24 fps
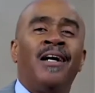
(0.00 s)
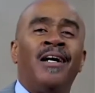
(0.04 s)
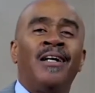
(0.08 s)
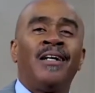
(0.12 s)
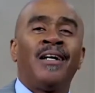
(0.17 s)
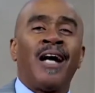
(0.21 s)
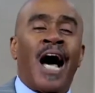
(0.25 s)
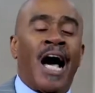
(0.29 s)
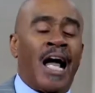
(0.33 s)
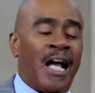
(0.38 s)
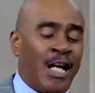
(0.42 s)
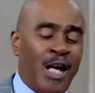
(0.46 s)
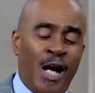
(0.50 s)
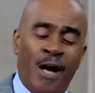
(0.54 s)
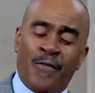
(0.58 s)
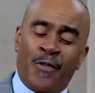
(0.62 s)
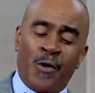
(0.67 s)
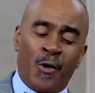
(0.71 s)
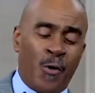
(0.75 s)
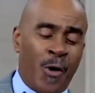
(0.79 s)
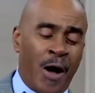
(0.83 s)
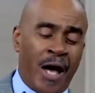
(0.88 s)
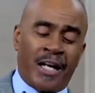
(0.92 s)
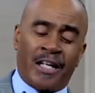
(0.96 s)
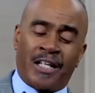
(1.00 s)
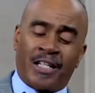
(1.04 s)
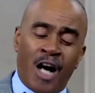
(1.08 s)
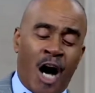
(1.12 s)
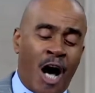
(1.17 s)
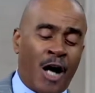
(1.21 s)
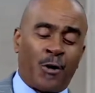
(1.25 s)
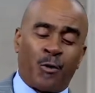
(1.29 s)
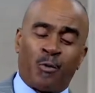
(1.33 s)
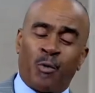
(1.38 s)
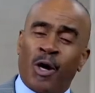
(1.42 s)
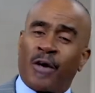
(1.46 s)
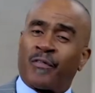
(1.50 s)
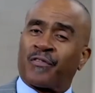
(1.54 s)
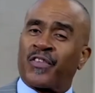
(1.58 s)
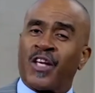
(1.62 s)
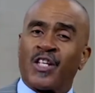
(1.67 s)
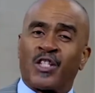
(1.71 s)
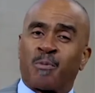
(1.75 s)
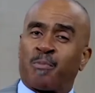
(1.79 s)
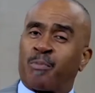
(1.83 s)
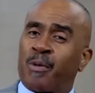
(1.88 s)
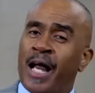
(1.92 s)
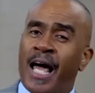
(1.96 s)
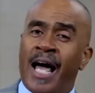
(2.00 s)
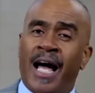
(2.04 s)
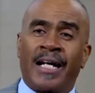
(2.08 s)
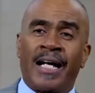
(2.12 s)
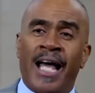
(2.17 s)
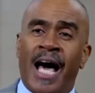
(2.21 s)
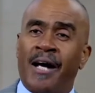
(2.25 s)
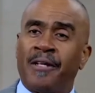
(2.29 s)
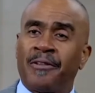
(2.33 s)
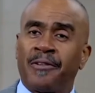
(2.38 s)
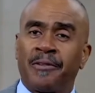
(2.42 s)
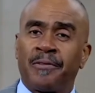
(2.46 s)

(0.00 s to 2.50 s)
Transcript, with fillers: I love the way God worked this plan out.